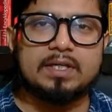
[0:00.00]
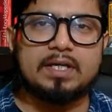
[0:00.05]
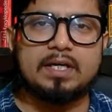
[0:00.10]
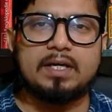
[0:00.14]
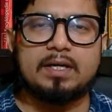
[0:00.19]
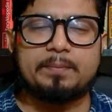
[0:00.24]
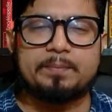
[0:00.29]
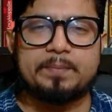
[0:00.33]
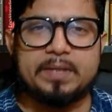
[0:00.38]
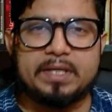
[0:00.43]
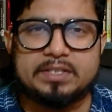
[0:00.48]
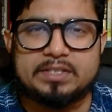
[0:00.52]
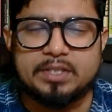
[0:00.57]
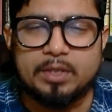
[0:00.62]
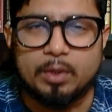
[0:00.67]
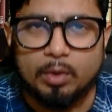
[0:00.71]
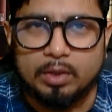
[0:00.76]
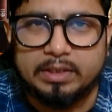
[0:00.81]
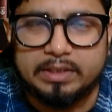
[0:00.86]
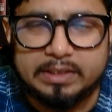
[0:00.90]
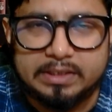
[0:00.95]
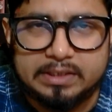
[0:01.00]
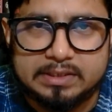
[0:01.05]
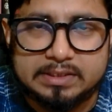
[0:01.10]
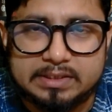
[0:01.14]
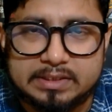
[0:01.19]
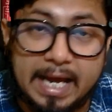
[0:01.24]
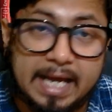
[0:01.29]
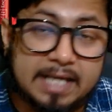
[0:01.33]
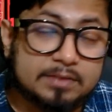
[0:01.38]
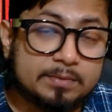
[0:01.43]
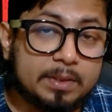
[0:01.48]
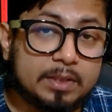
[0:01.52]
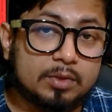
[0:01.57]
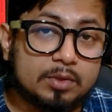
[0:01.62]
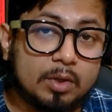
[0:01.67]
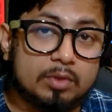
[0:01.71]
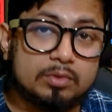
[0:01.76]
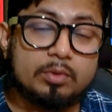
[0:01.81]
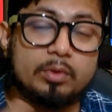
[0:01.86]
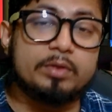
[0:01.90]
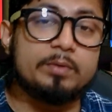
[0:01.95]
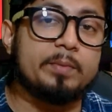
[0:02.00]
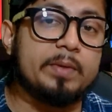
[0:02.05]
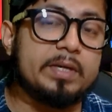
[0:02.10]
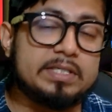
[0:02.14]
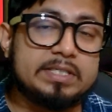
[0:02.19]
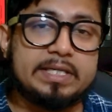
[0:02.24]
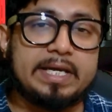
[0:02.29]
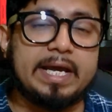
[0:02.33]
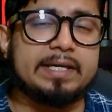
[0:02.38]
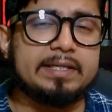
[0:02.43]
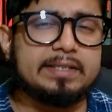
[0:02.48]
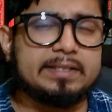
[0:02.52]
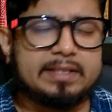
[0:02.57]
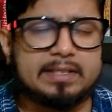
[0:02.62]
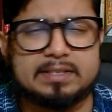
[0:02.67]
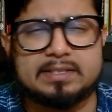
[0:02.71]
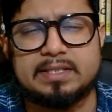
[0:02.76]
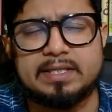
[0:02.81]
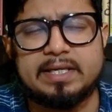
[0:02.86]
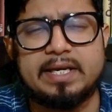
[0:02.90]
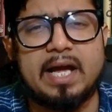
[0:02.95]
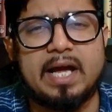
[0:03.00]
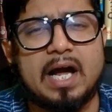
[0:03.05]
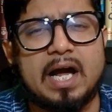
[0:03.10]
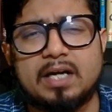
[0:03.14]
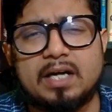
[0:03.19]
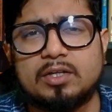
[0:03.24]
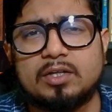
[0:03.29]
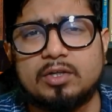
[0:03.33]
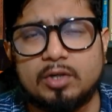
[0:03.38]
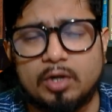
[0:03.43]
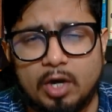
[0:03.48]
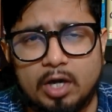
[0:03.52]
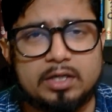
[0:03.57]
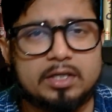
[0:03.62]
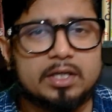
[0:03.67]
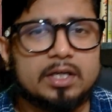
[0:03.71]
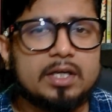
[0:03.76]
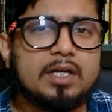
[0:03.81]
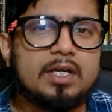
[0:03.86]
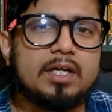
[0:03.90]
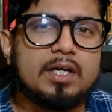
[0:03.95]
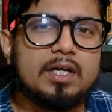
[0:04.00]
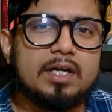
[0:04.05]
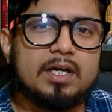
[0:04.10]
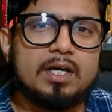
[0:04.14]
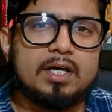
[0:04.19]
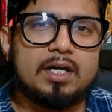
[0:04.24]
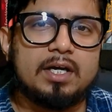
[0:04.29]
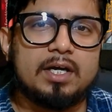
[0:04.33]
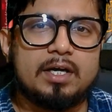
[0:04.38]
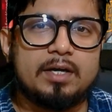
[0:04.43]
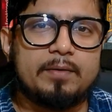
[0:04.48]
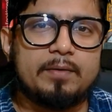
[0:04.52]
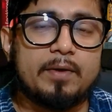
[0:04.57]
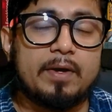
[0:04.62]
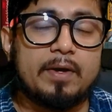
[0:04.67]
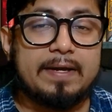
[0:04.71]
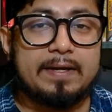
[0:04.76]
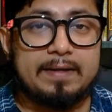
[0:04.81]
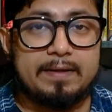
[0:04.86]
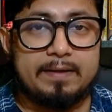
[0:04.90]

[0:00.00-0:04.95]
the phd holders as well as ongoing phd candidates they are not uh,